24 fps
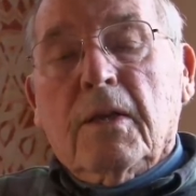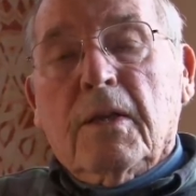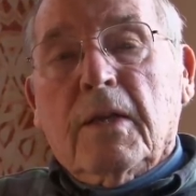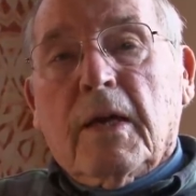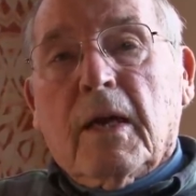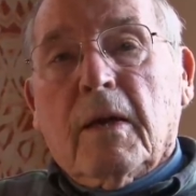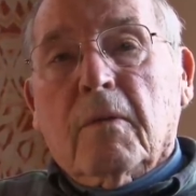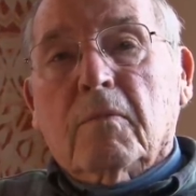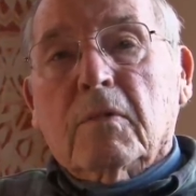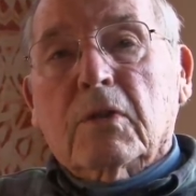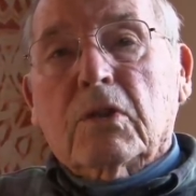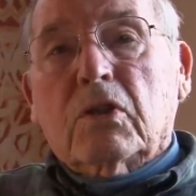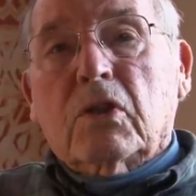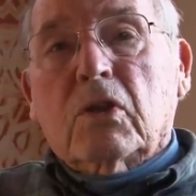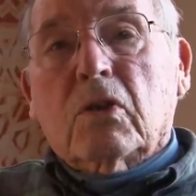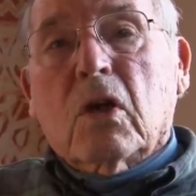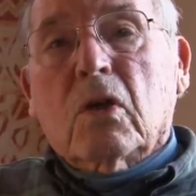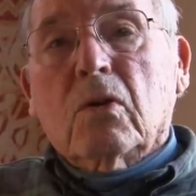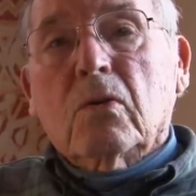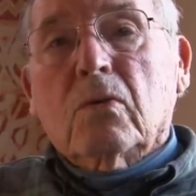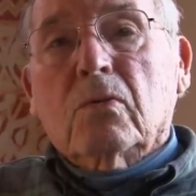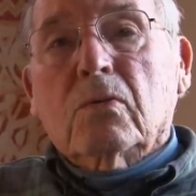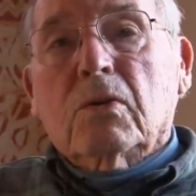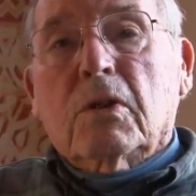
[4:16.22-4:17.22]
That was
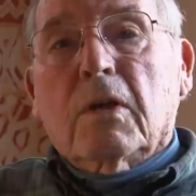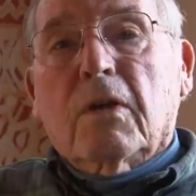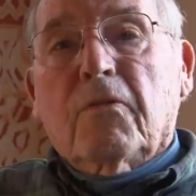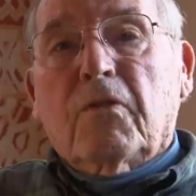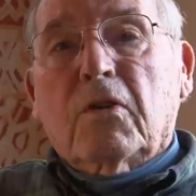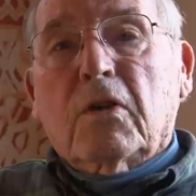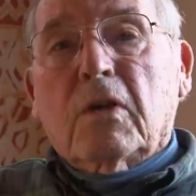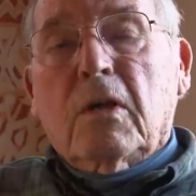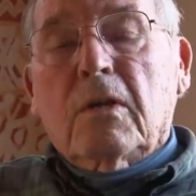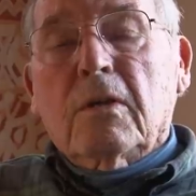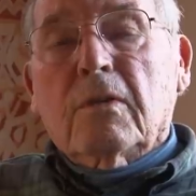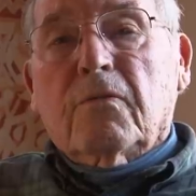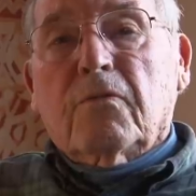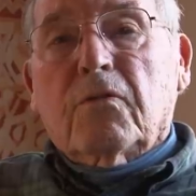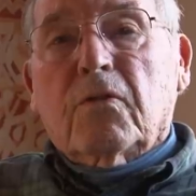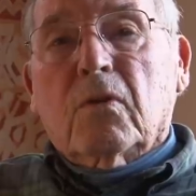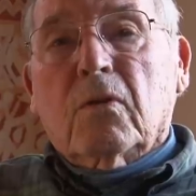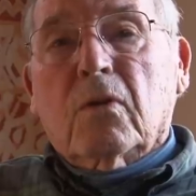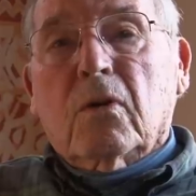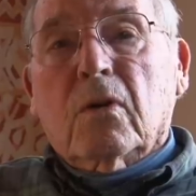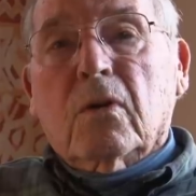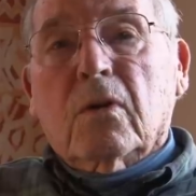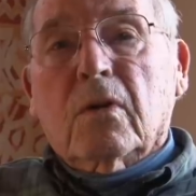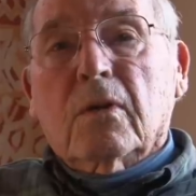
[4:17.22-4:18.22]
so difficult for
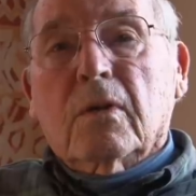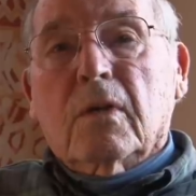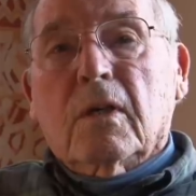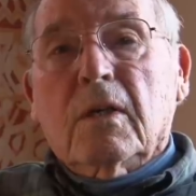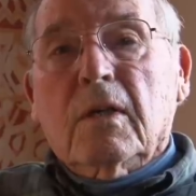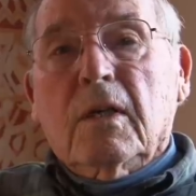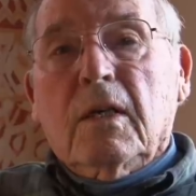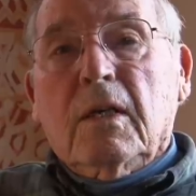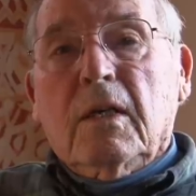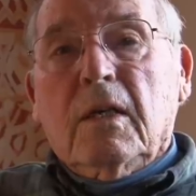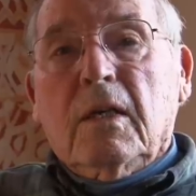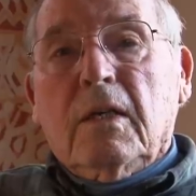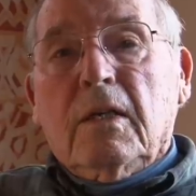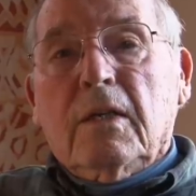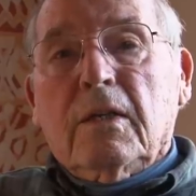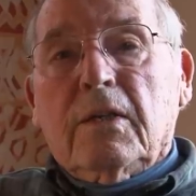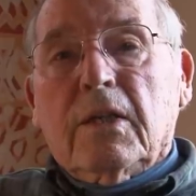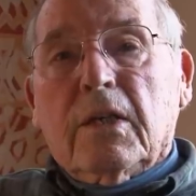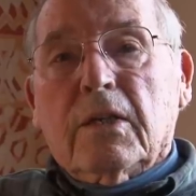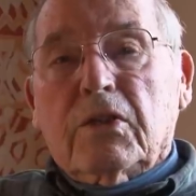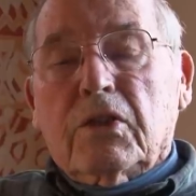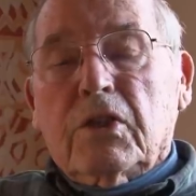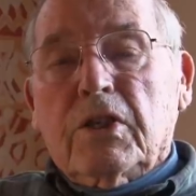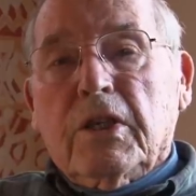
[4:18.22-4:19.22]
her
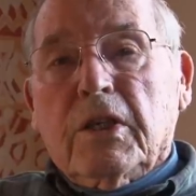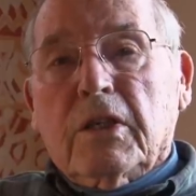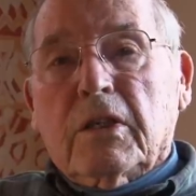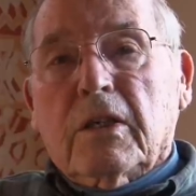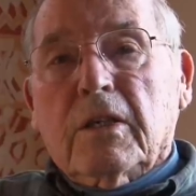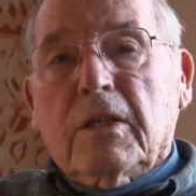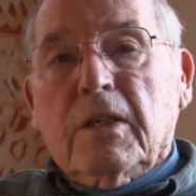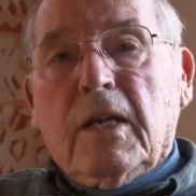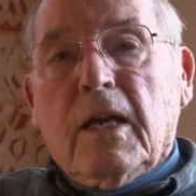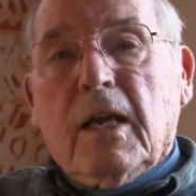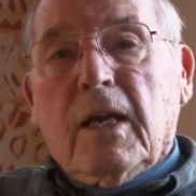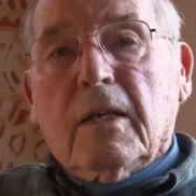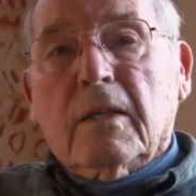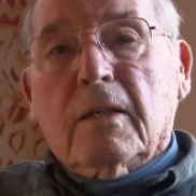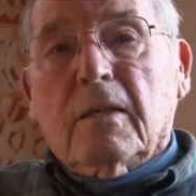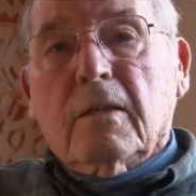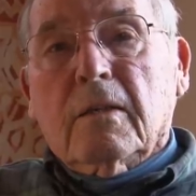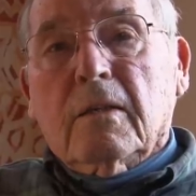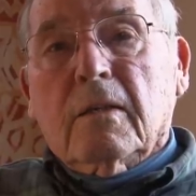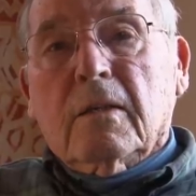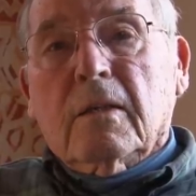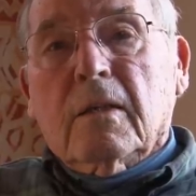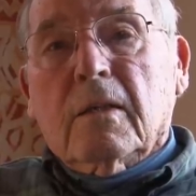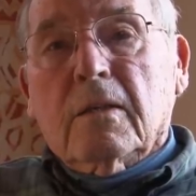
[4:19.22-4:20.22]
that she could not
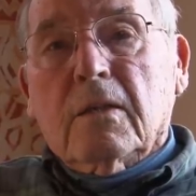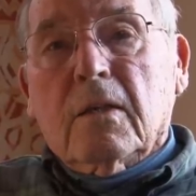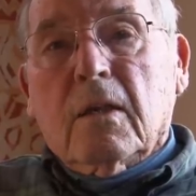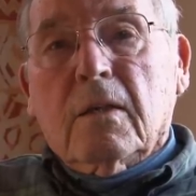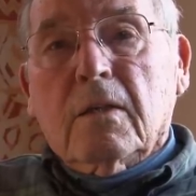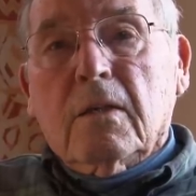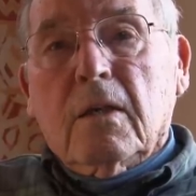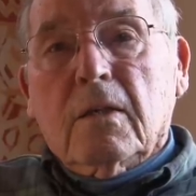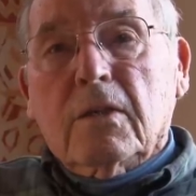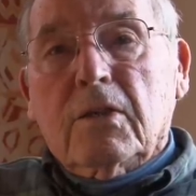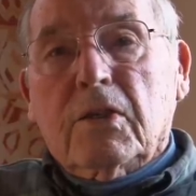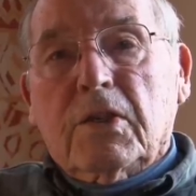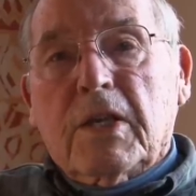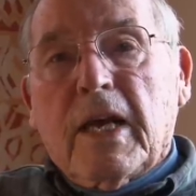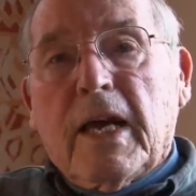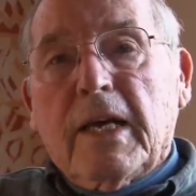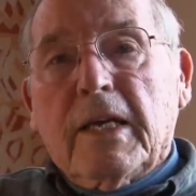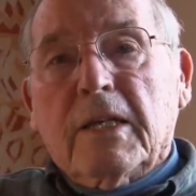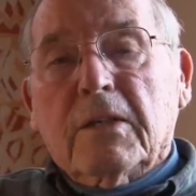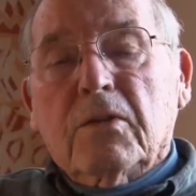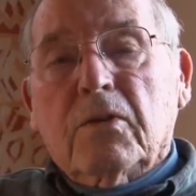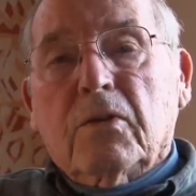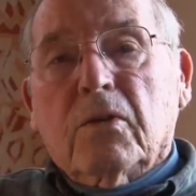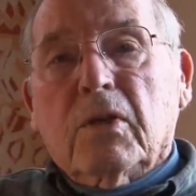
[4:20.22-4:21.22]

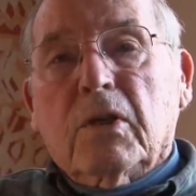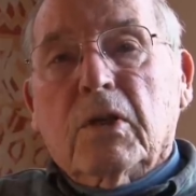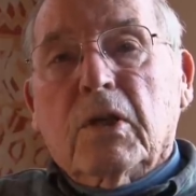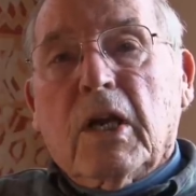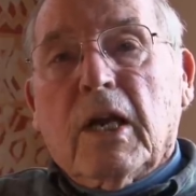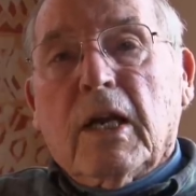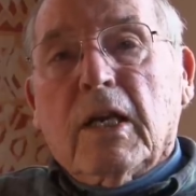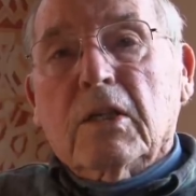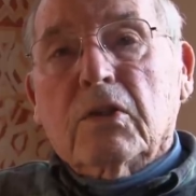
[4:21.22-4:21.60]
stand to it.